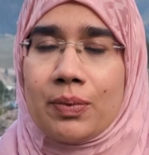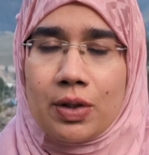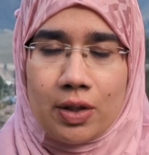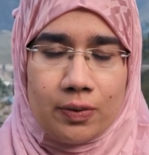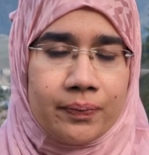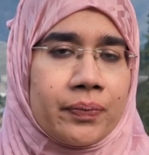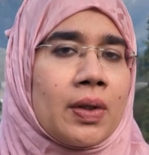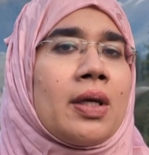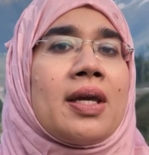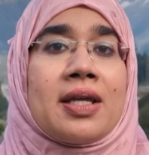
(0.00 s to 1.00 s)
No,
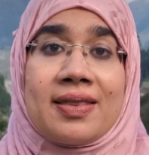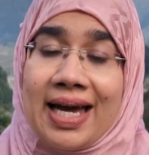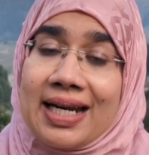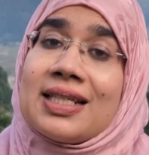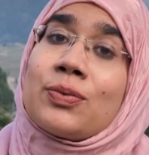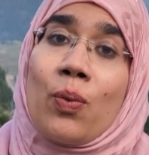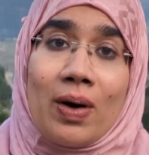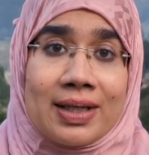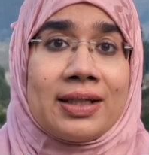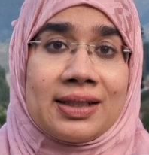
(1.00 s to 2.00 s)
that is
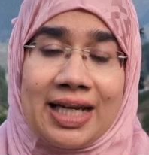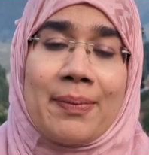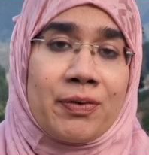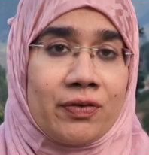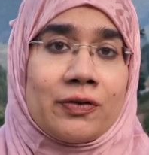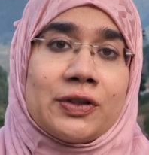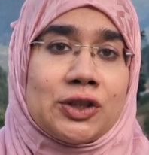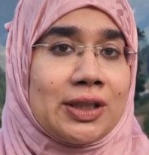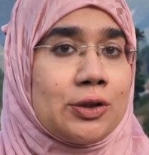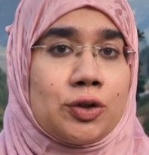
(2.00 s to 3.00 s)
one type of
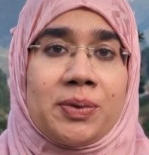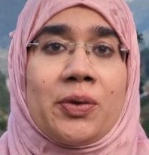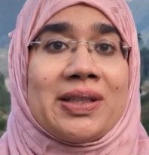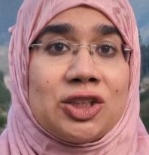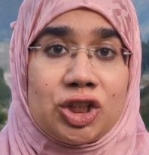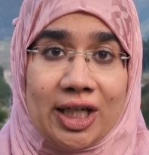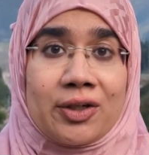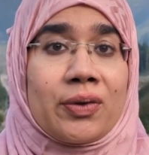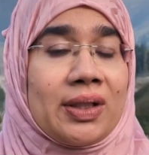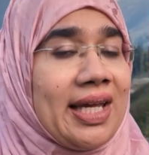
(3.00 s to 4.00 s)
revision that you should be doing
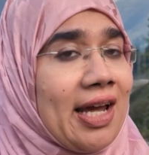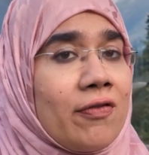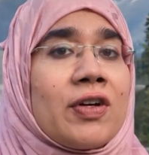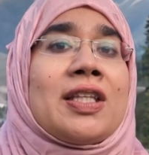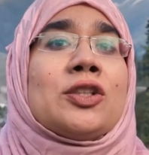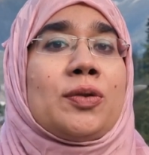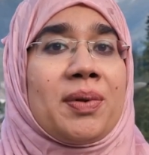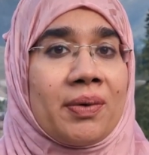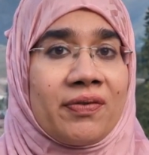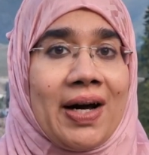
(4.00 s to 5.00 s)
generally. Everything should be
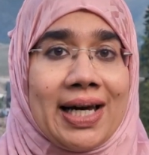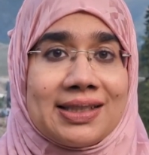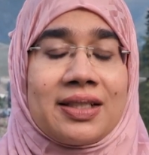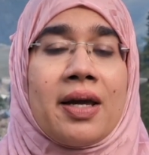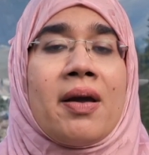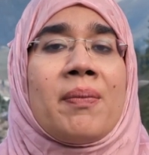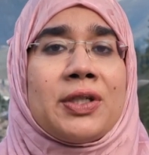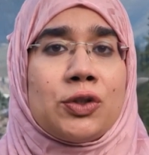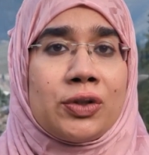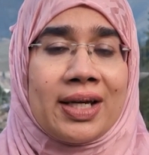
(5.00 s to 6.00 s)
revised, but
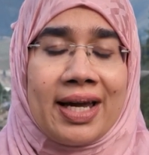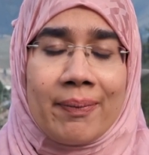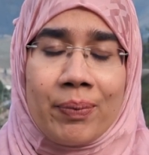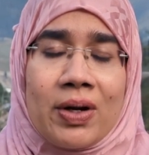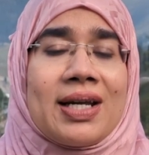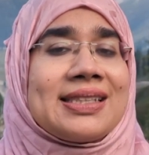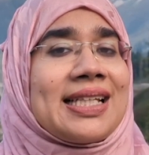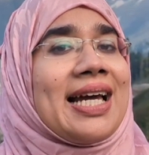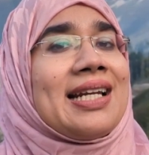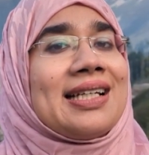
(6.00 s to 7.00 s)
you should put
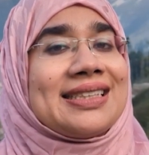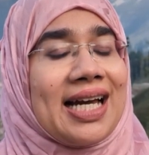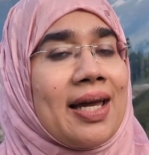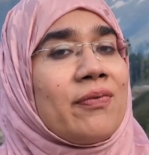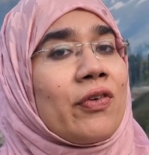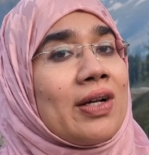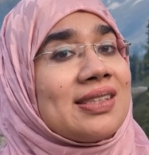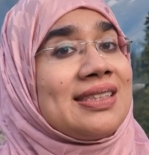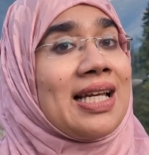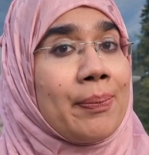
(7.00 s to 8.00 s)
aside time for a
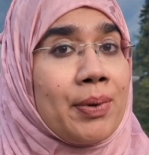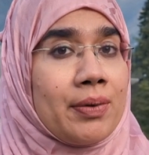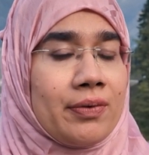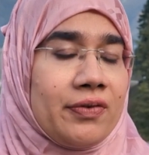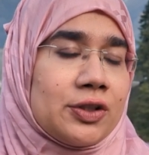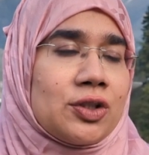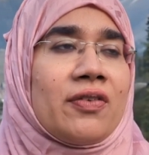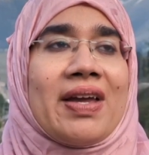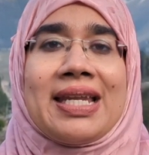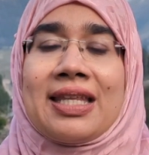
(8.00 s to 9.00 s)
separate revision of
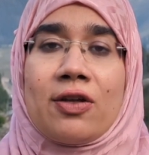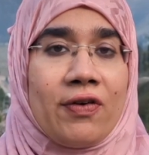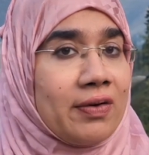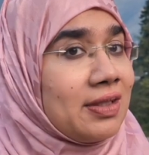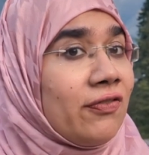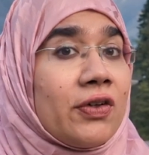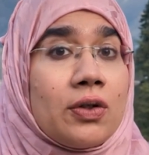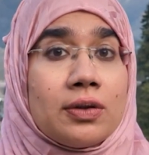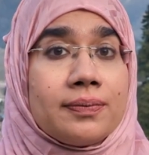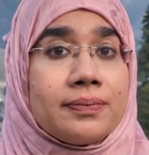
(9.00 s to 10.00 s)
anything you found
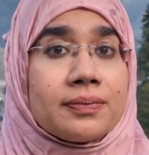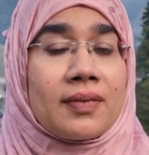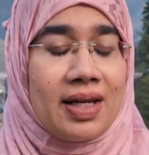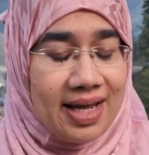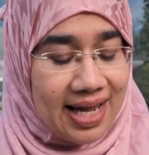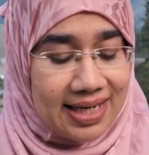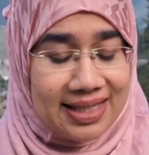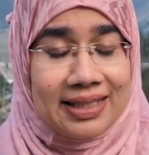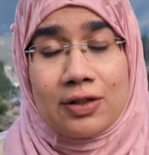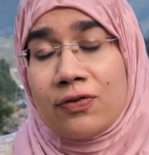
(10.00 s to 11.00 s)
difficult, anything
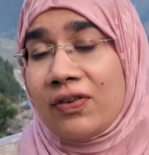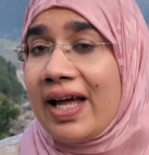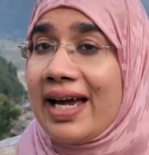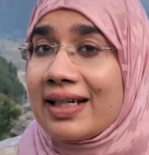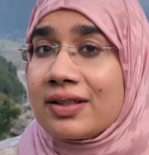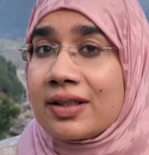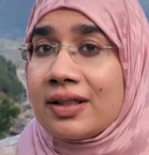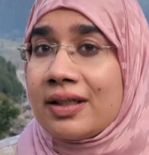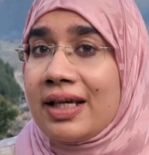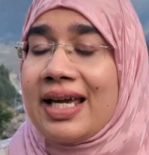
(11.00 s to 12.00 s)
that you flagged,
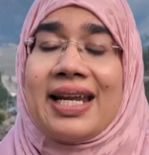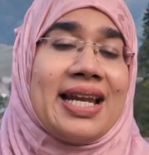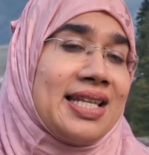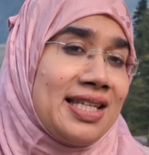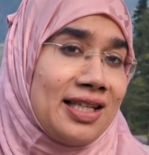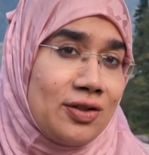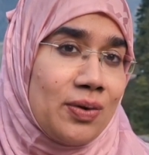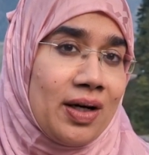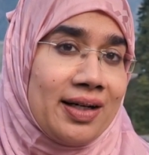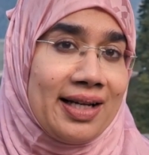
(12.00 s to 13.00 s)
and anything that you
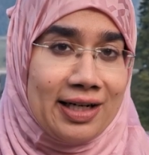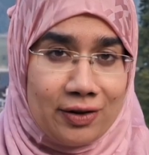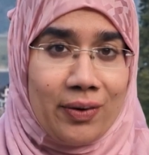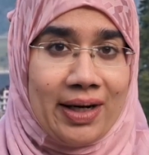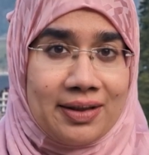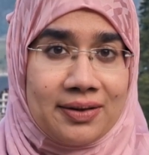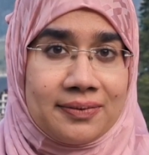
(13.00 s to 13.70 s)
got incorrect.